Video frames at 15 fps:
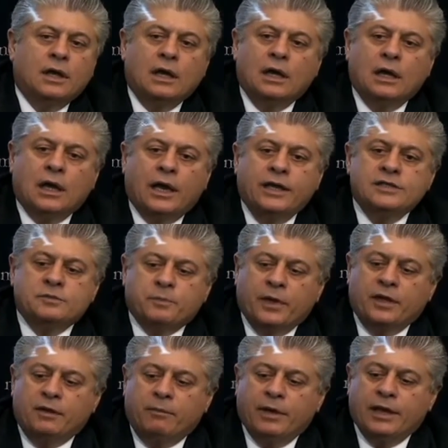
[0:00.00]
Uh, I
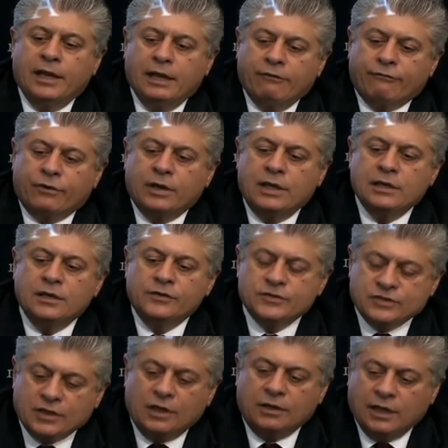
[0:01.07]
spend about every
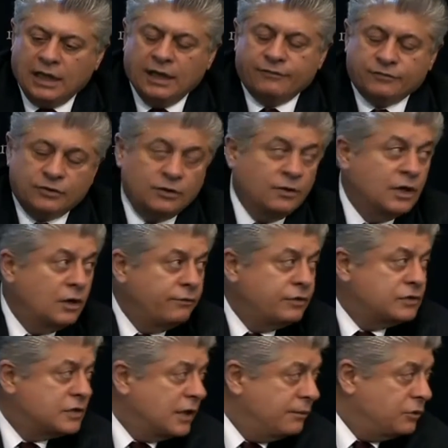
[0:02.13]
Sunday afternoon, I don't
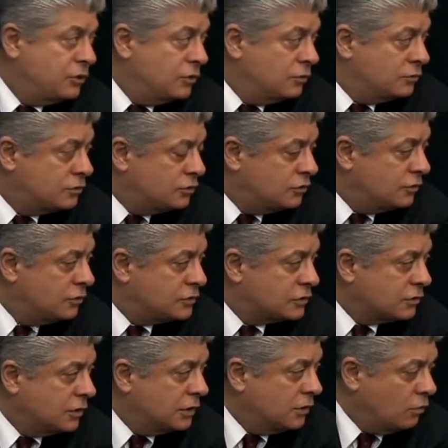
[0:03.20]
have the time to, to do
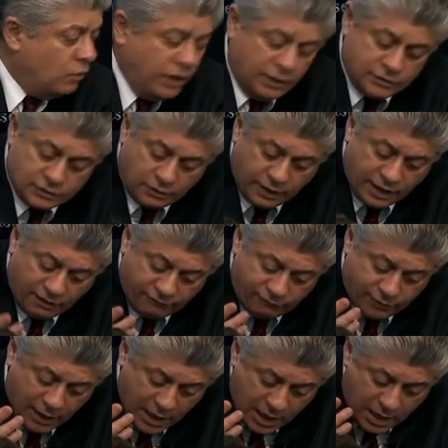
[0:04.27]
this during the week, so I
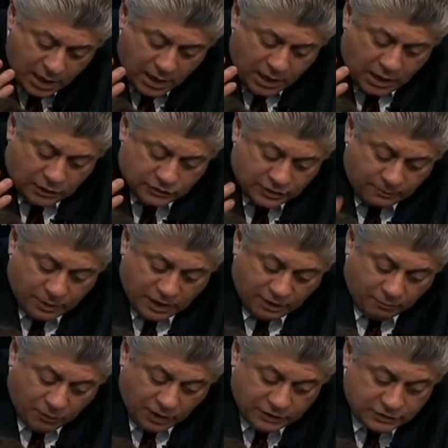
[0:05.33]
have
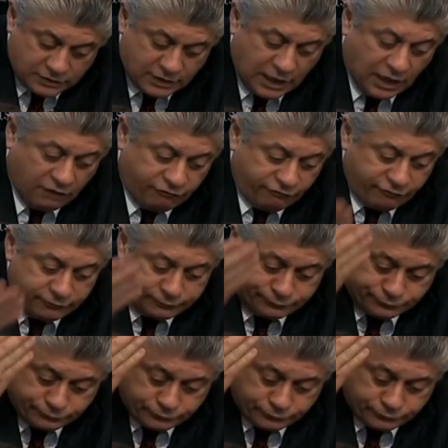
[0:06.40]
somebody on my staff